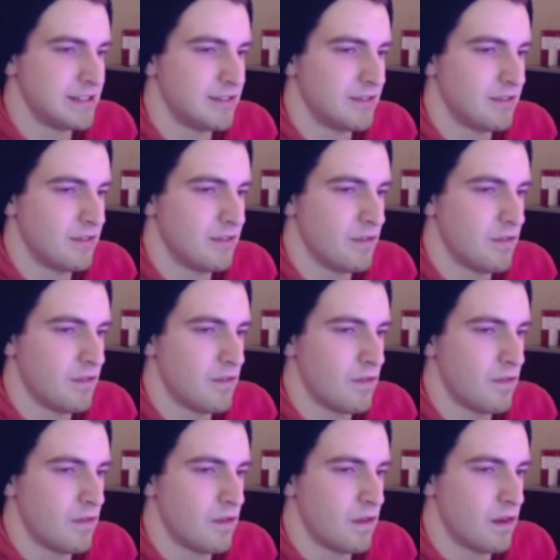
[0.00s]

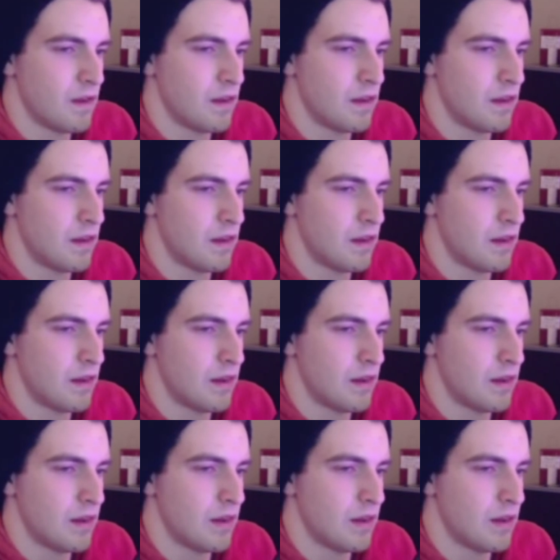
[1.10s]

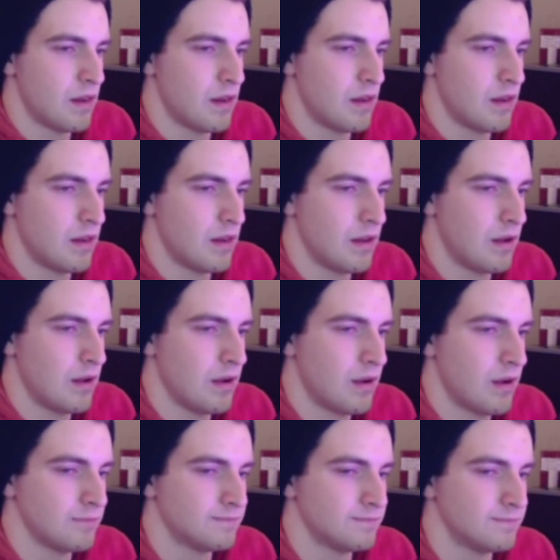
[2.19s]

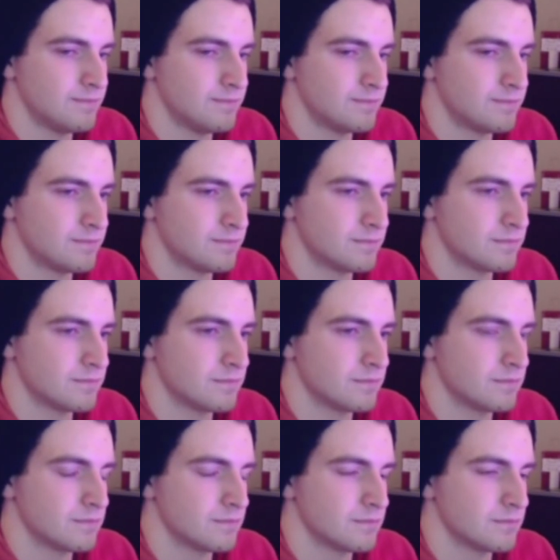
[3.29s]

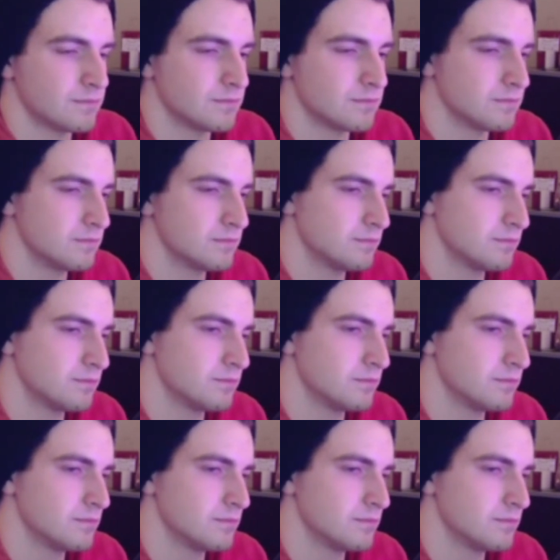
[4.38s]
This person isn't speaking.